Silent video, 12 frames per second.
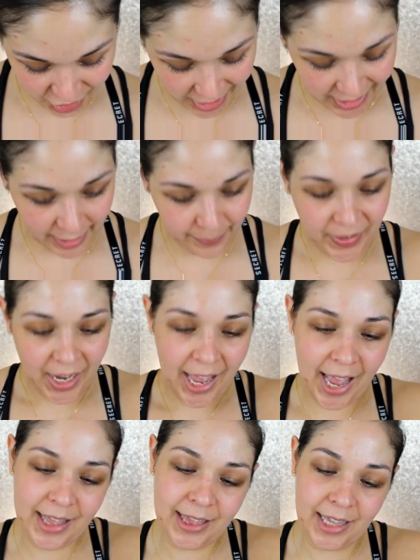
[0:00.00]
shade name.
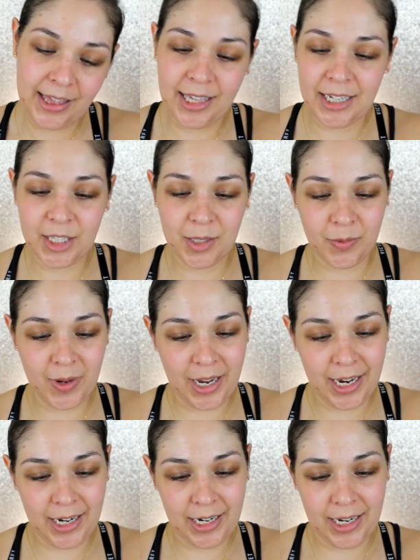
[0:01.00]
And then this
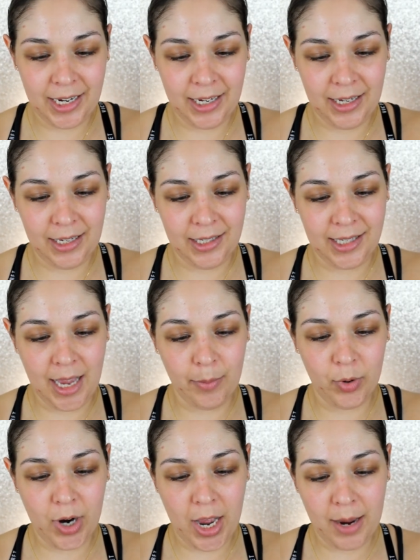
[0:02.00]
one is
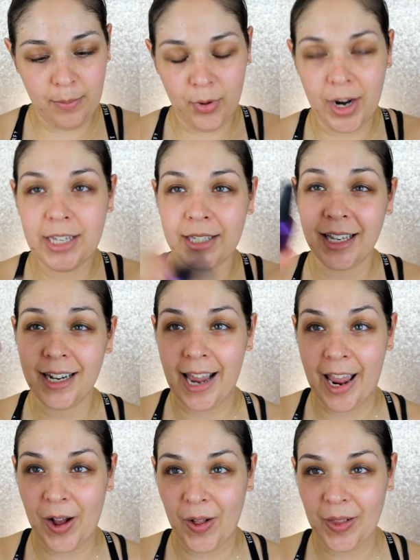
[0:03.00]
Samurai Breaks a
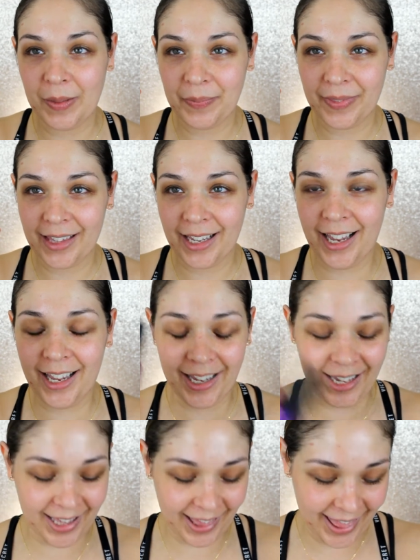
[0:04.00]
Nail.
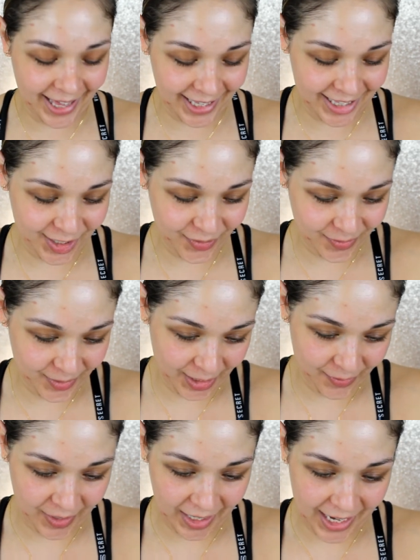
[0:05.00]
That's
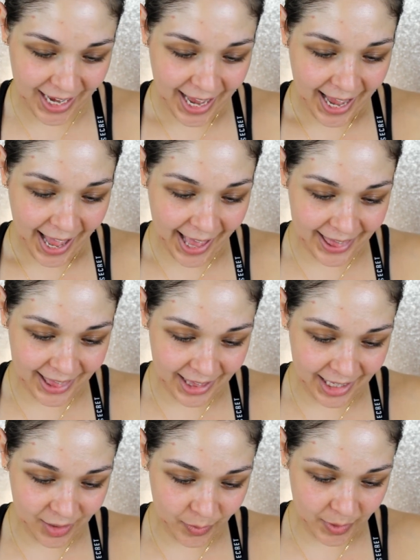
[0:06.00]
really funny. And then
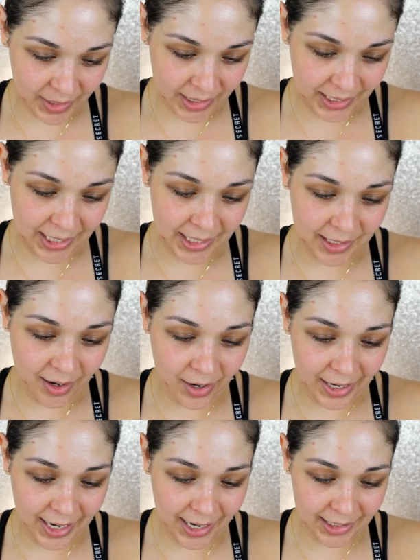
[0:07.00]
this one is
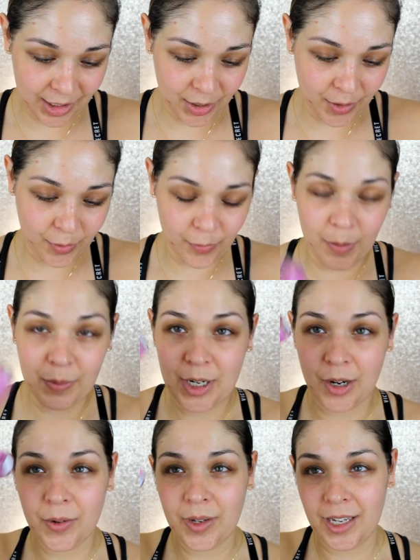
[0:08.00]
Arigato from
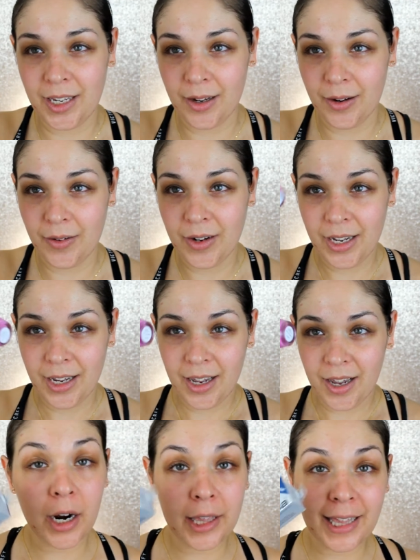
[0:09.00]
Tokyo.
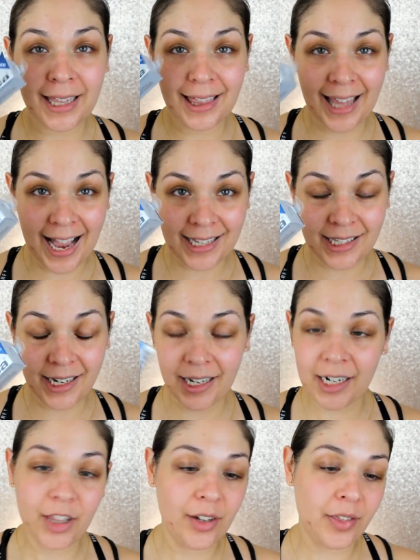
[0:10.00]
All right, and then lastly,
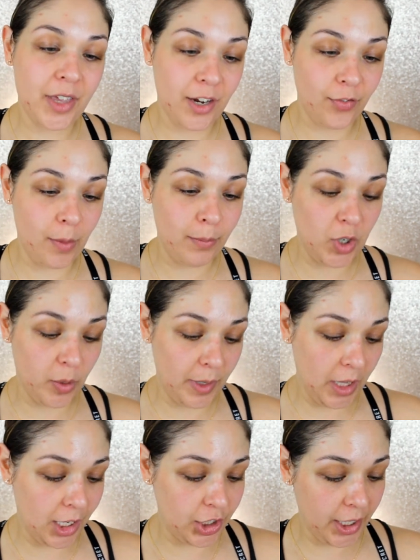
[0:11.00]
another thing from
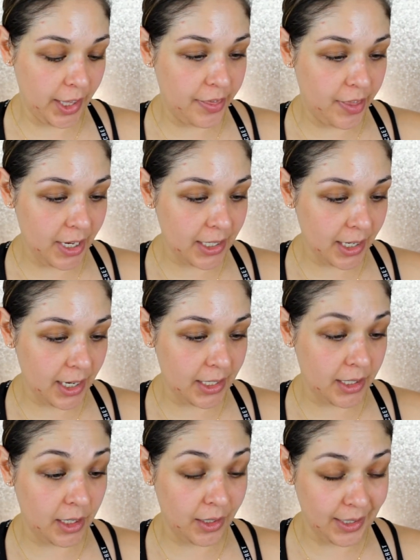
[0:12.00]
Dermalogica. This
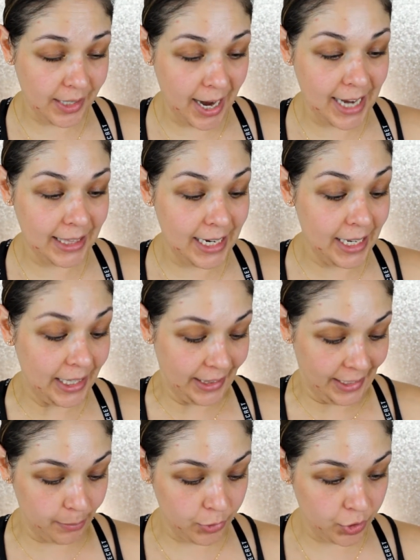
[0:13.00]
is their nightly
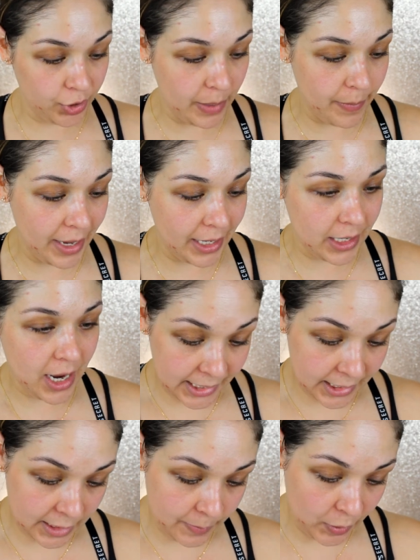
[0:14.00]
lip treatment. It
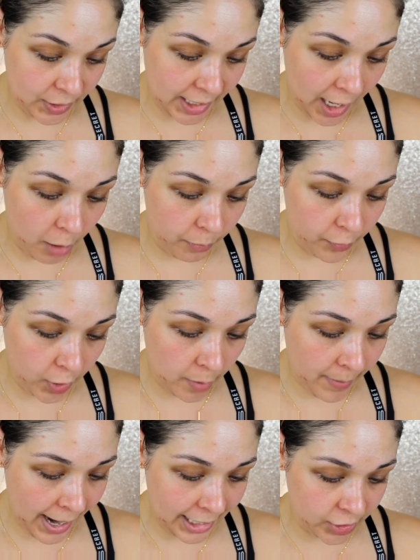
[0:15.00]
says it's supposed to help
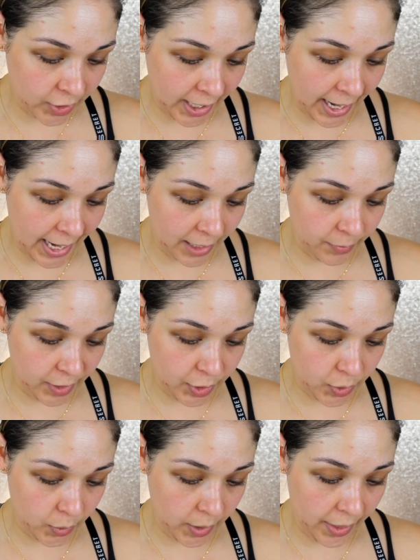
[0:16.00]
firm, hydrate, and
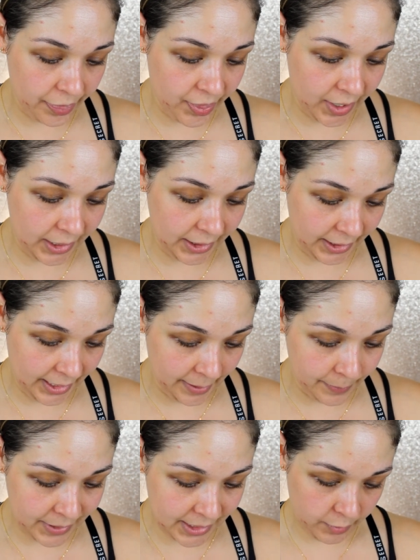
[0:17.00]
restore the
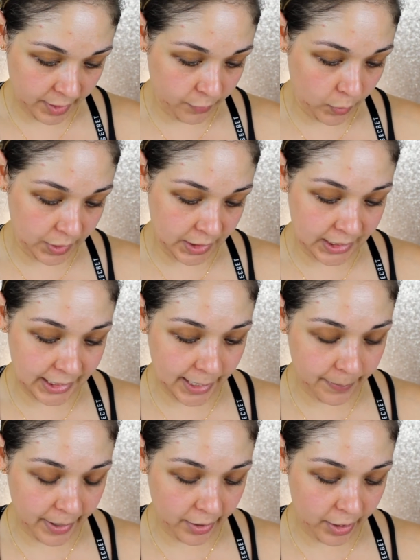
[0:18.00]
lips. Reinforces
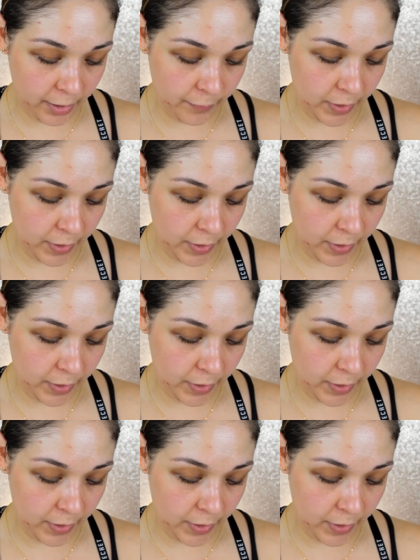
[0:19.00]
skin barrier,